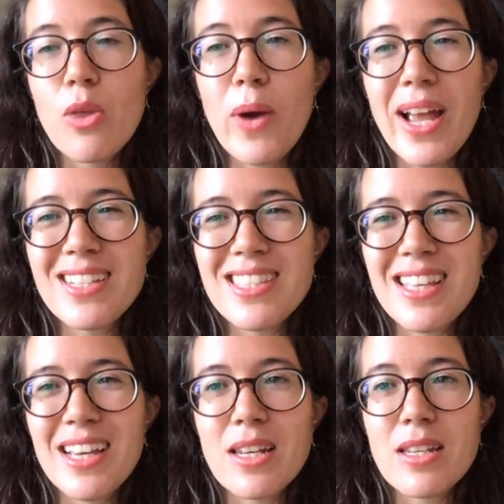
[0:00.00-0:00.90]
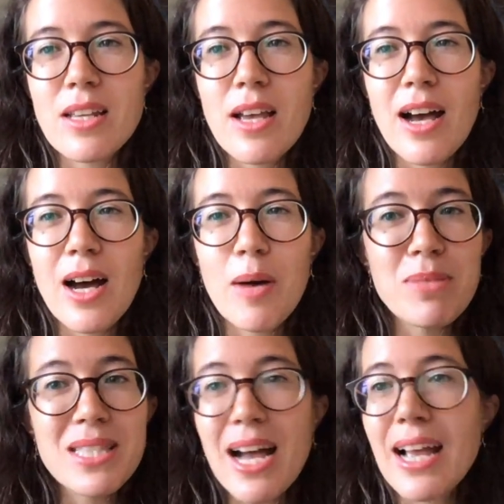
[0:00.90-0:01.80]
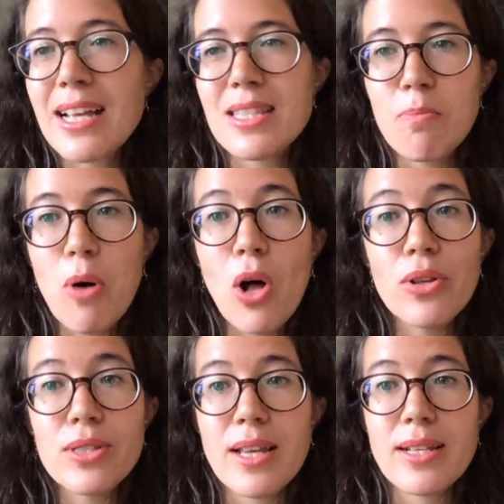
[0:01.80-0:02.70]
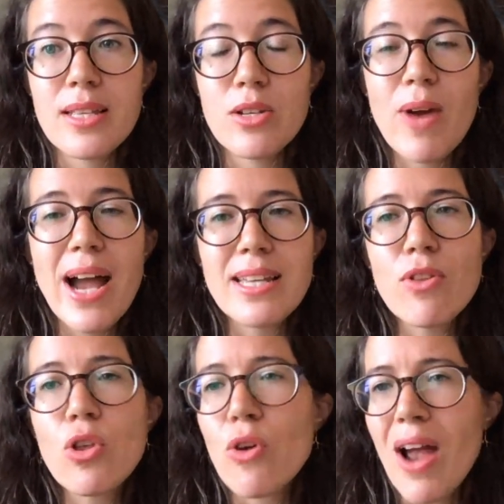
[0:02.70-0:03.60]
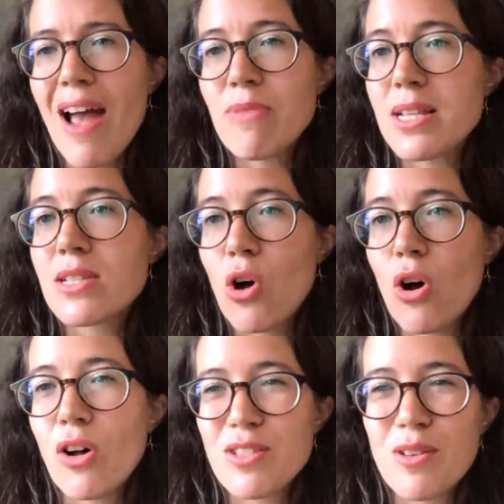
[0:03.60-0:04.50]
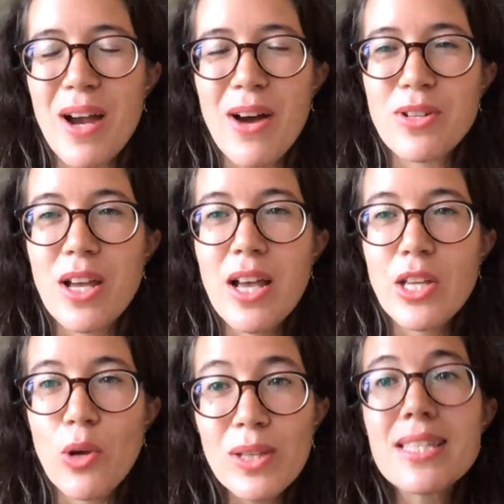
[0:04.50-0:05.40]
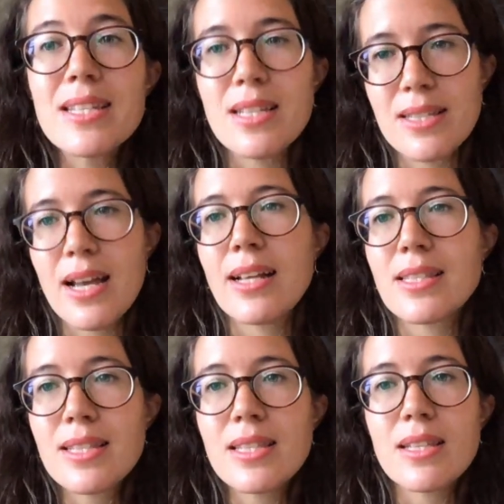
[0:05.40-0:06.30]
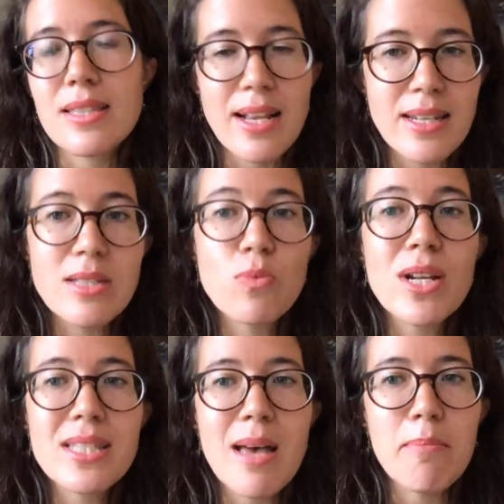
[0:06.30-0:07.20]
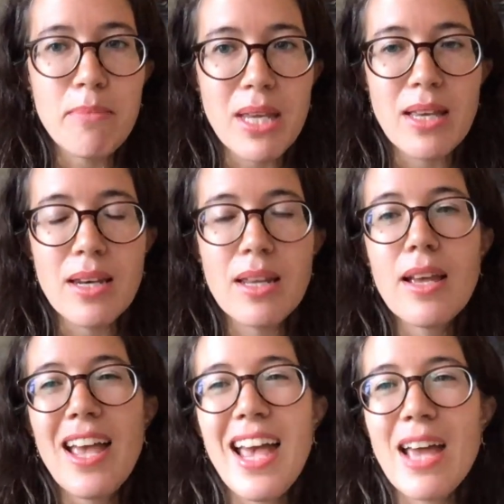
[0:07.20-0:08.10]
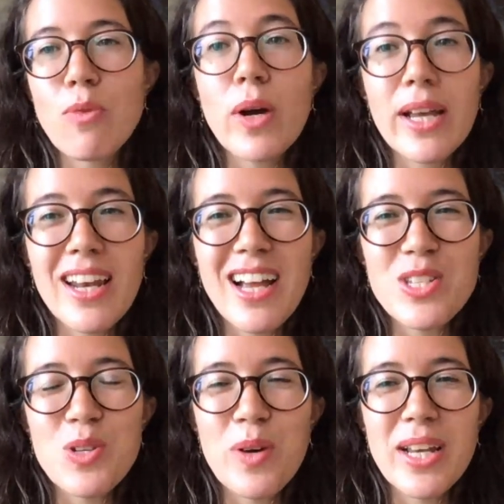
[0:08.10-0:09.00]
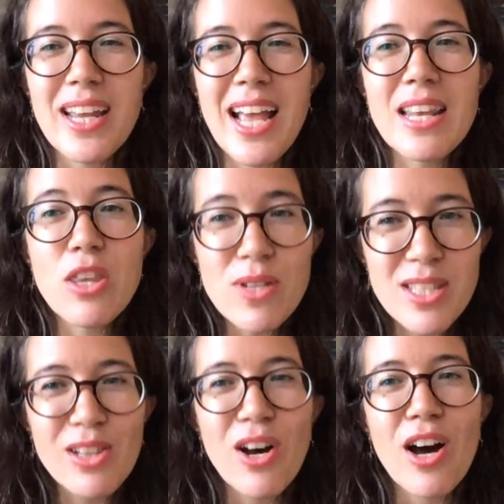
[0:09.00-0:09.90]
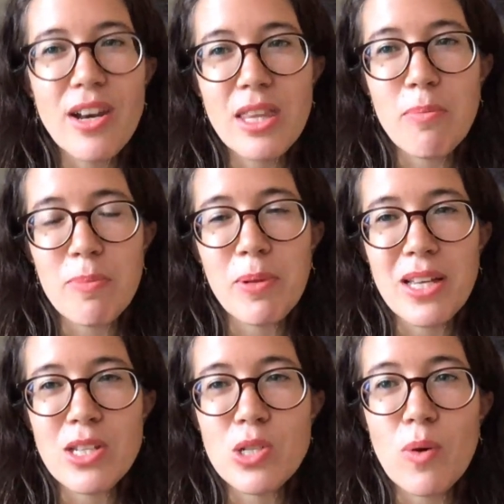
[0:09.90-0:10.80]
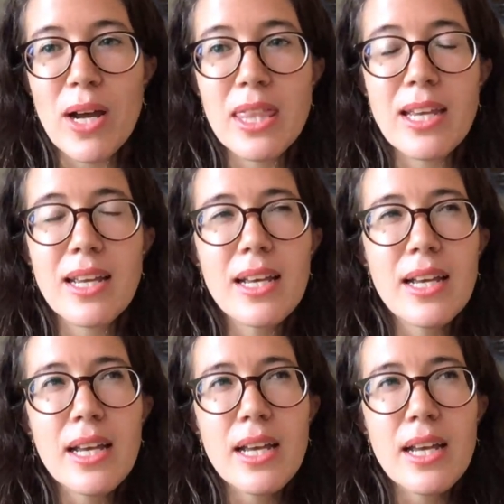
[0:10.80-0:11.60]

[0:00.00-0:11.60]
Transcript: the ways that um, science and politics interact even though they're having these calls around you know listen to science listen to scientists what does that mean and what can I do? And and there is a lot that people can do. I think